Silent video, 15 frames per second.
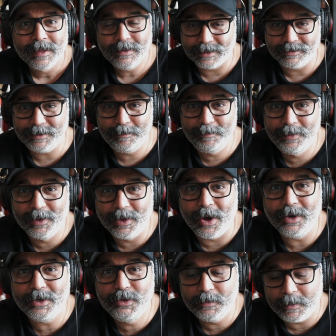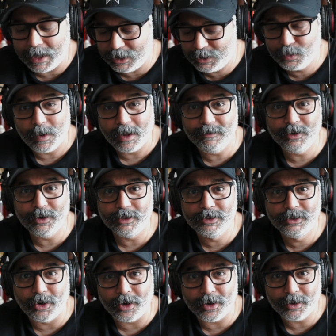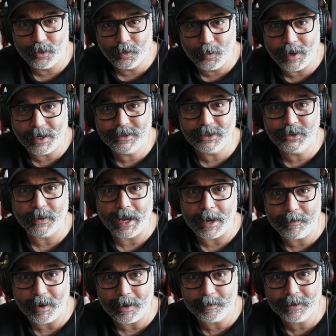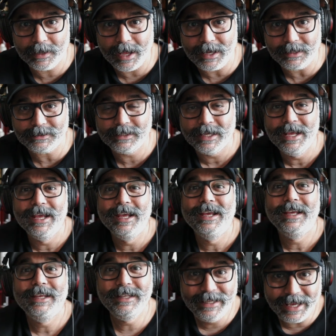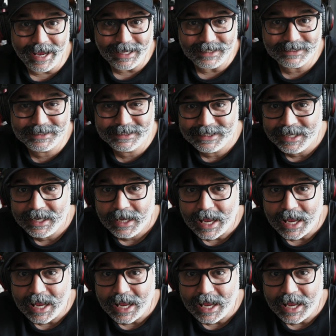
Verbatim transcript: Does it belong to my 12 year old daughter who wears it to hip hop class? Yes.